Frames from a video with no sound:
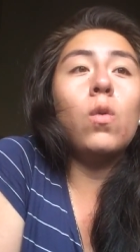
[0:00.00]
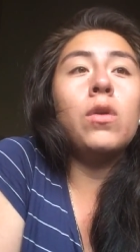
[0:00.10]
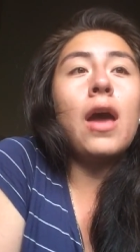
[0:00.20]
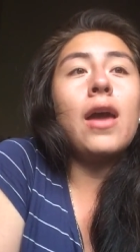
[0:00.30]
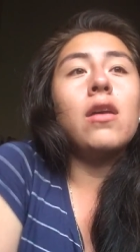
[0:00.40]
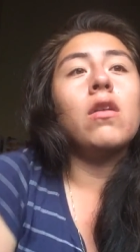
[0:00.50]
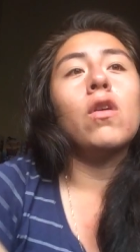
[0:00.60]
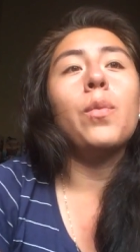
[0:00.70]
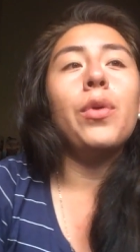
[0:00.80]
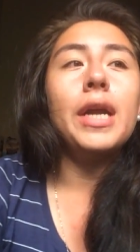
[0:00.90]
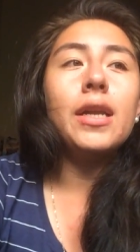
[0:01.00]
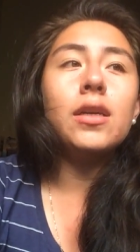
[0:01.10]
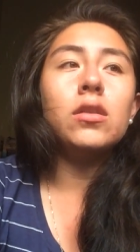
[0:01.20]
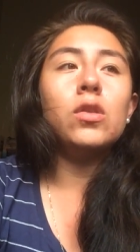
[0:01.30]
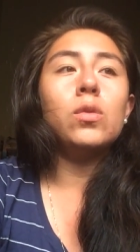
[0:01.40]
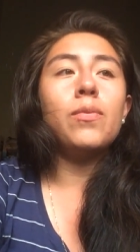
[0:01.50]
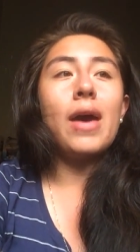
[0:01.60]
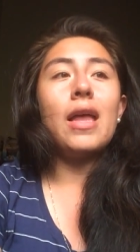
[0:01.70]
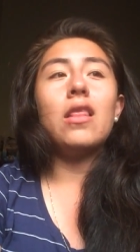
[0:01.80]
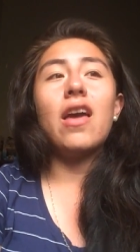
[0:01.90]
would I incorporate into
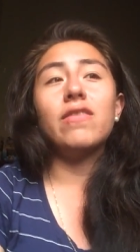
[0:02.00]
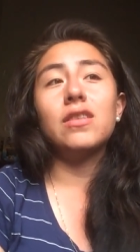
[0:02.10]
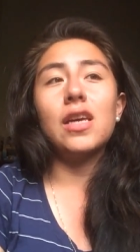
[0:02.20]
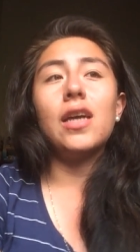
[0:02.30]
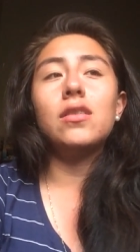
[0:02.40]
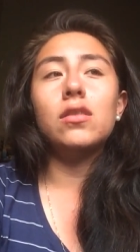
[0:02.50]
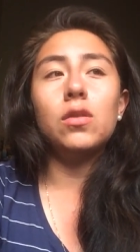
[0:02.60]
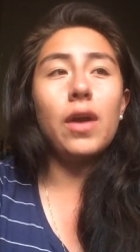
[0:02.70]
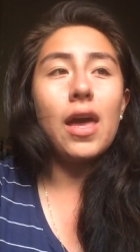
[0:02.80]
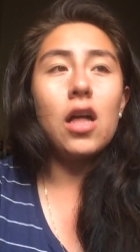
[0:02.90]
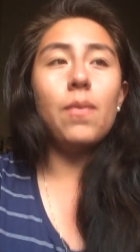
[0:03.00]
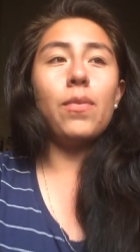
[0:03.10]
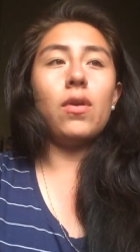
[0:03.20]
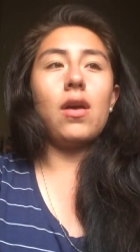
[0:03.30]
my lifestyle to help